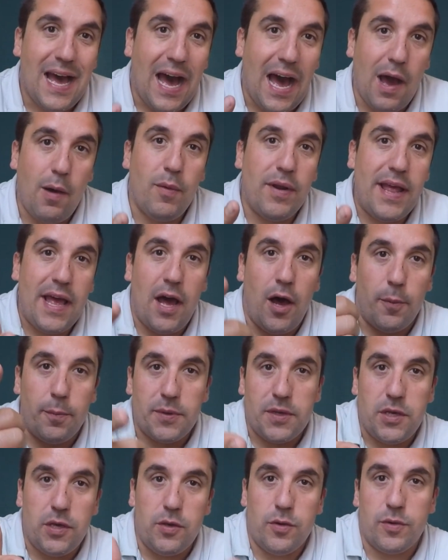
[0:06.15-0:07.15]
I want to
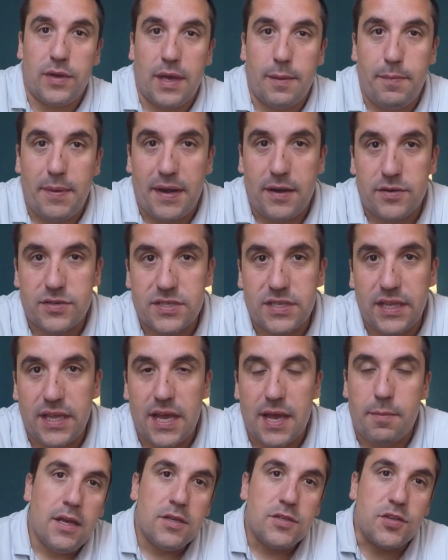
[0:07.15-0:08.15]
help you get better sleep.